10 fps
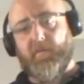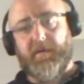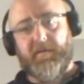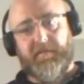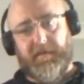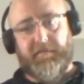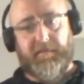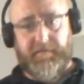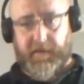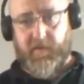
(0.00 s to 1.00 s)
will open
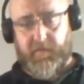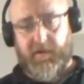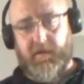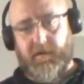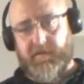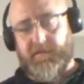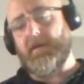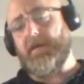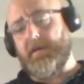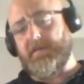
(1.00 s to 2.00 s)
if a vacuum
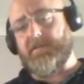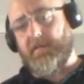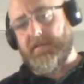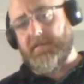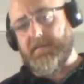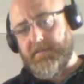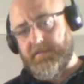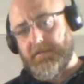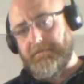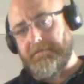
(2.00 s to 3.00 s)
occurs inside the
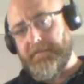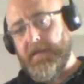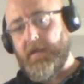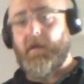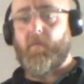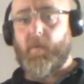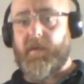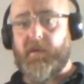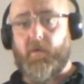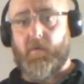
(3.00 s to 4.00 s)
system.
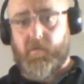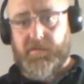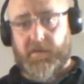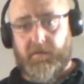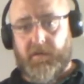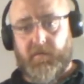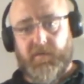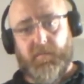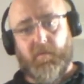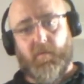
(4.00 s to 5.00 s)
What we can also
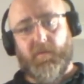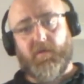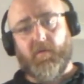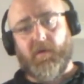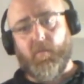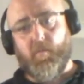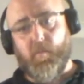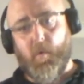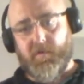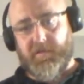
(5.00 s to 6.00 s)
do is put what we call a
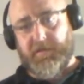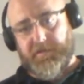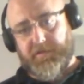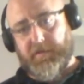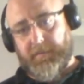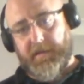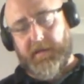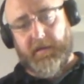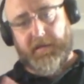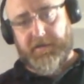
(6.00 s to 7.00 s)
waterless
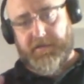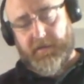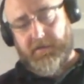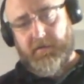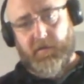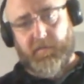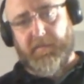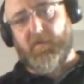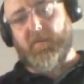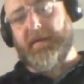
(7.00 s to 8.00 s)
trap in. I'm going to show you a little
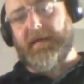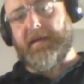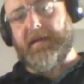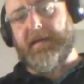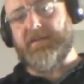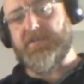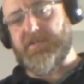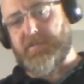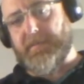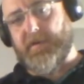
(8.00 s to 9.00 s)
bit more about that in just a
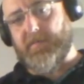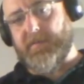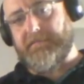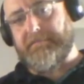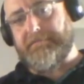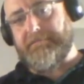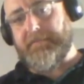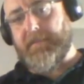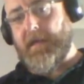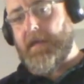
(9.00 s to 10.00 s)
moment.
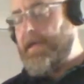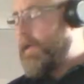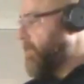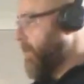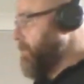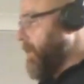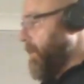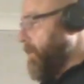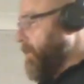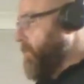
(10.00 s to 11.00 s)
So we're going
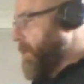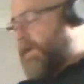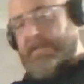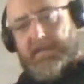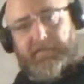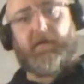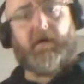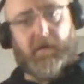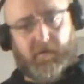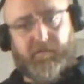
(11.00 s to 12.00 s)
to leave our little
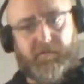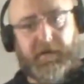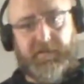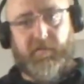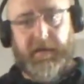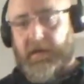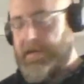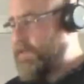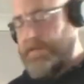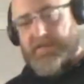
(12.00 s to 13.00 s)
rig just for a minute. I'm going to show
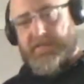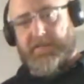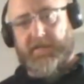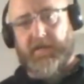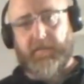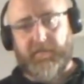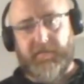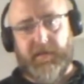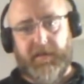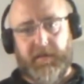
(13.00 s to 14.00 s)
you the setting up of
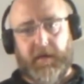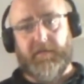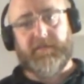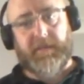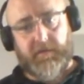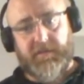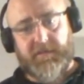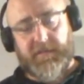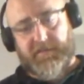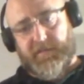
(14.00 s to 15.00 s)
the soundness
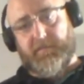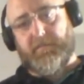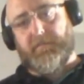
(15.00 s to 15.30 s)
testing